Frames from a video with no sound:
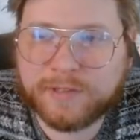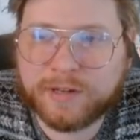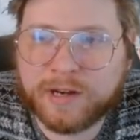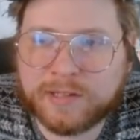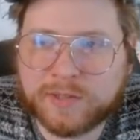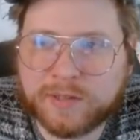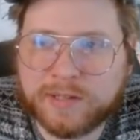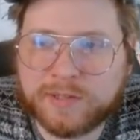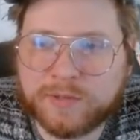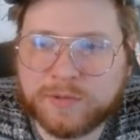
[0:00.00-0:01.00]
Alright, so I
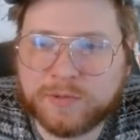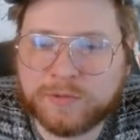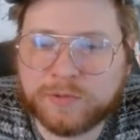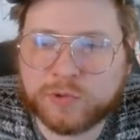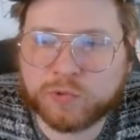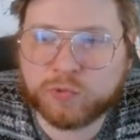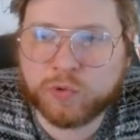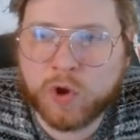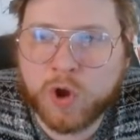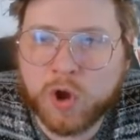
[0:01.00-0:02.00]
need to
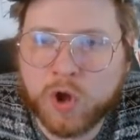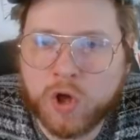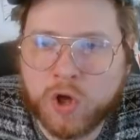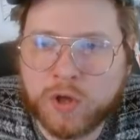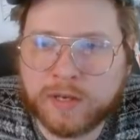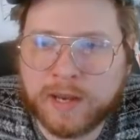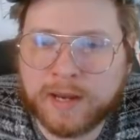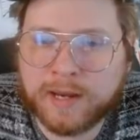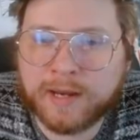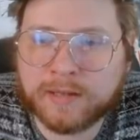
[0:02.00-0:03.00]
draw an
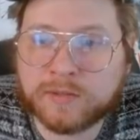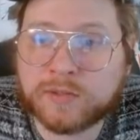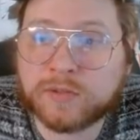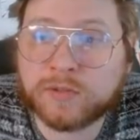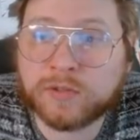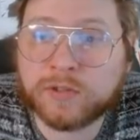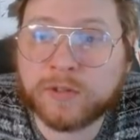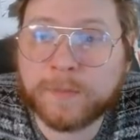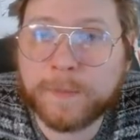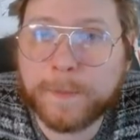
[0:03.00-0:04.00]

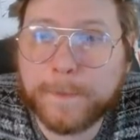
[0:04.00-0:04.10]
answer.